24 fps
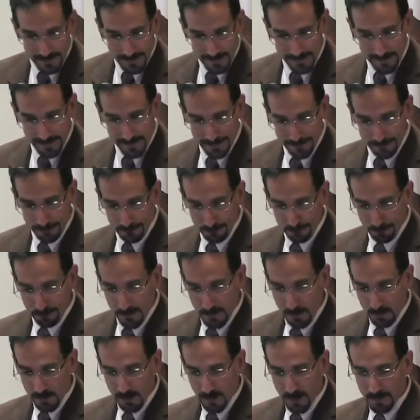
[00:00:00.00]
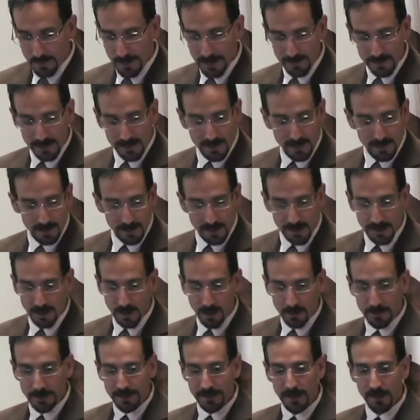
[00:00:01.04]
Um, we'll talk about the
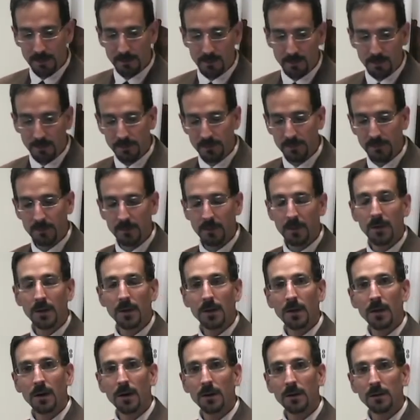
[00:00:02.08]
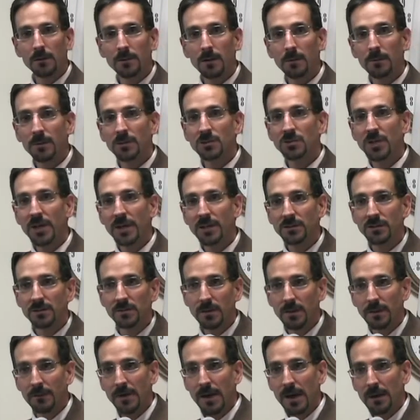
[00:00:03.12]
economic downturns, uh, some of the changes
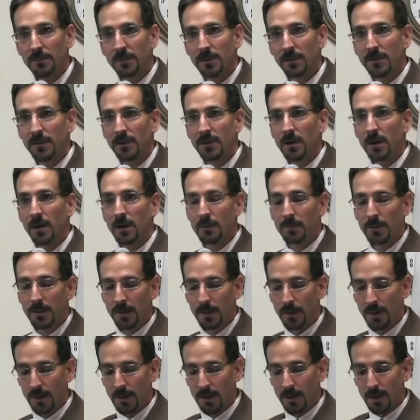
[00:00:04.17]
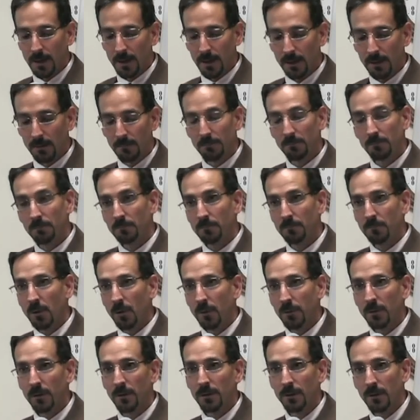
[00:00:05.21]
that have happened in the economy, uh,
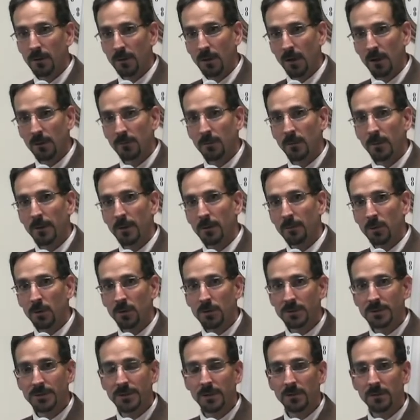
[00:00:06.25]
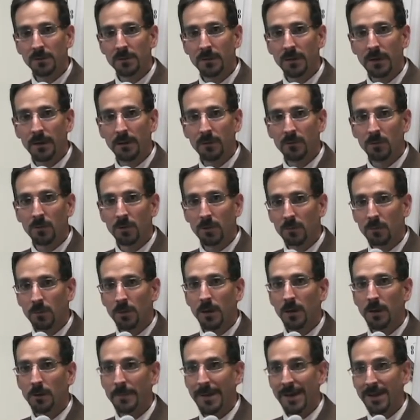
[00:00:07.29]
both on, a lot of them on the personnel side. Of course, we're
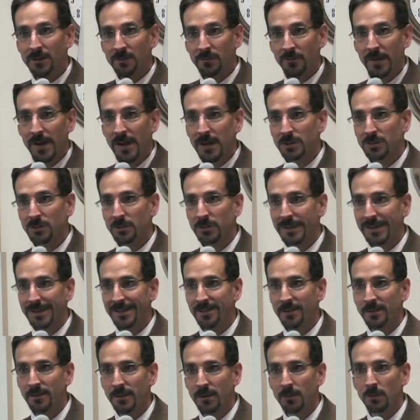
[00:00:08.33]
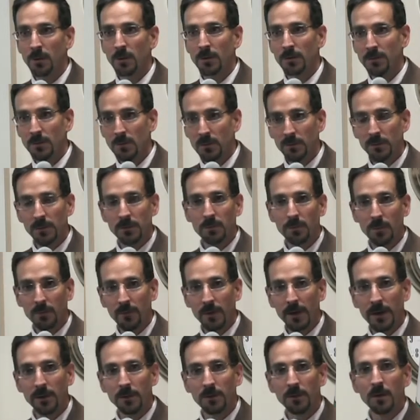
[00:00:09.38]
not a manufacturing entity, we're a service
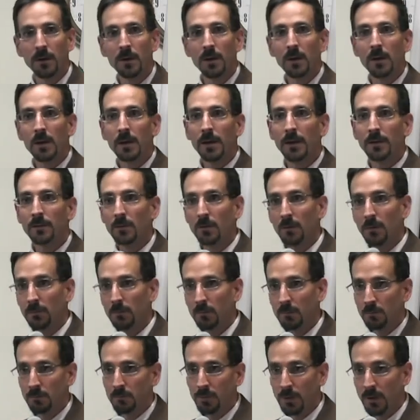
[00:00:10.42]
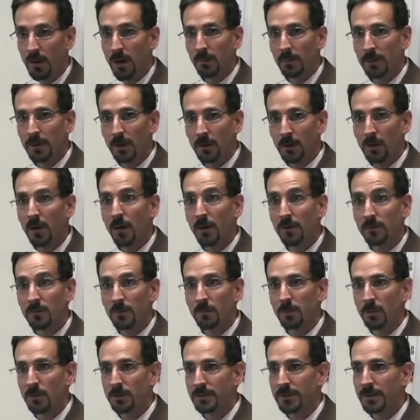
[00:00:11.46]
provider, and so predominantly our costs are
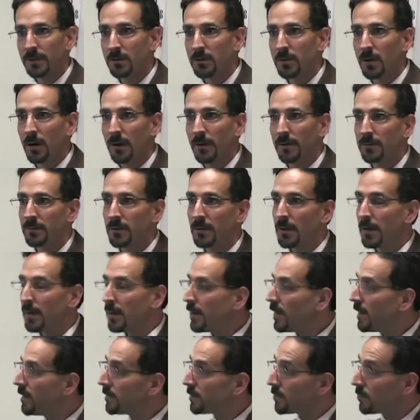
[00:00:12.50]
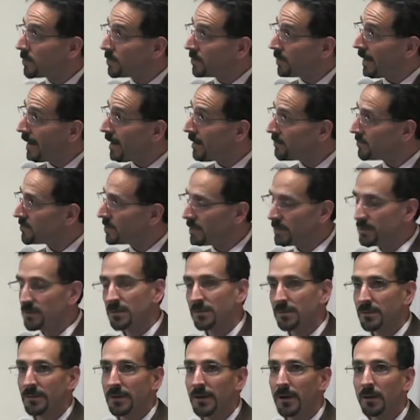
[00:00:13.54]
personnel costs. And so when you have
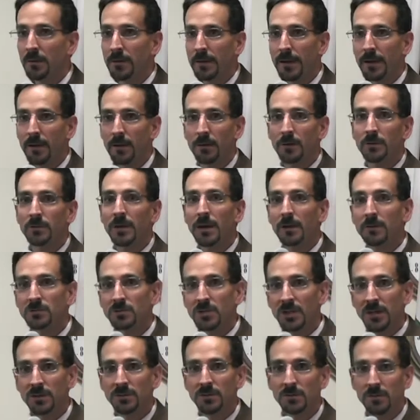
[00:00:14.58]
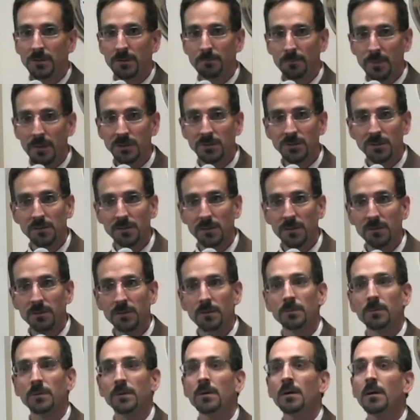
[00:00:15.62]
changes in healthcare and you have changes in pension
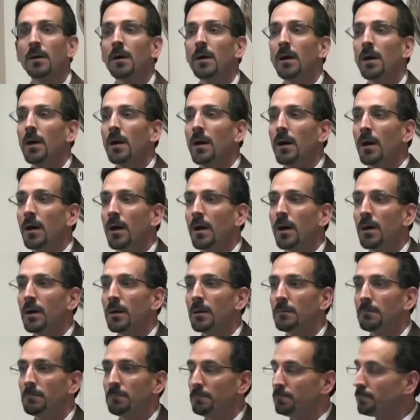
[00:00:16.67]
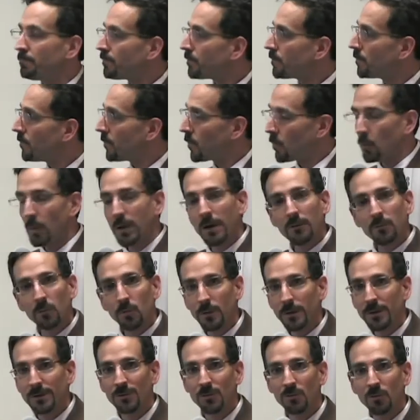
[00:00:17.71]
systems, um, for whatever
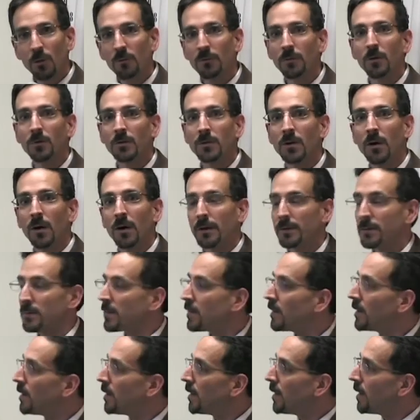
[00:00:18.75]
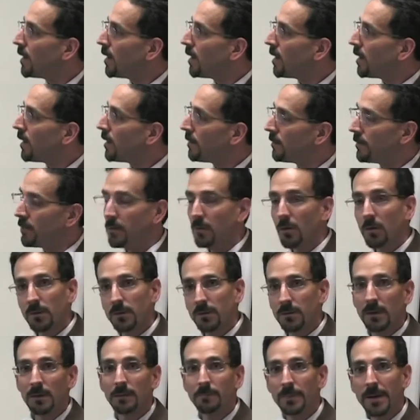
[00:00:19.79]
reason drove those costs, uh,
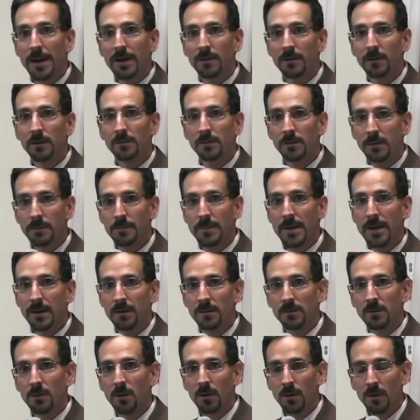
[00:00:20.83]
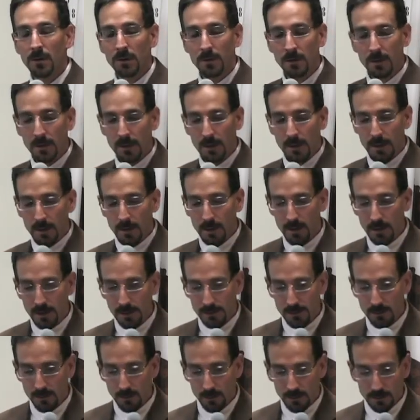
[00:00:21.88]
those impact us and impact us hard.
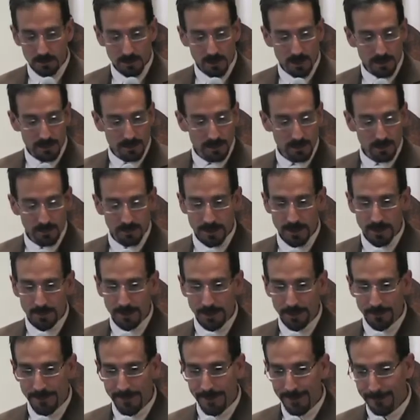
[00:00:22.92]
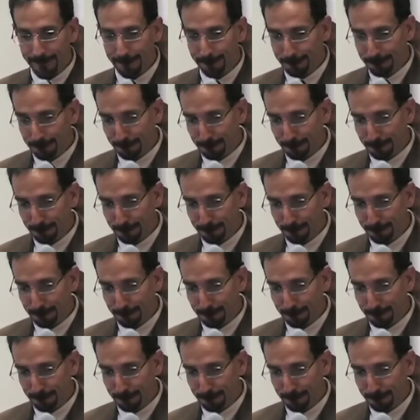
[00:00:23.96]
And so we'll talk a little bit about that.